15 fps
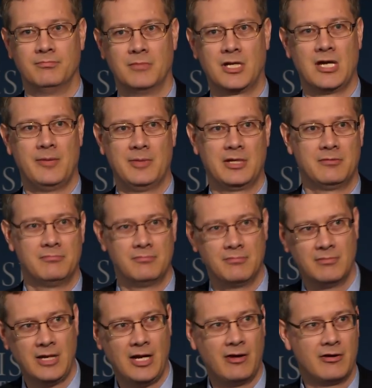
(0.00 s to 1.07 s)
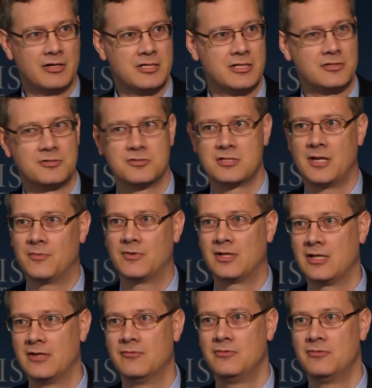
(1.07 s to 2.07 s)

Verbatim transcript: becoming heretics or something,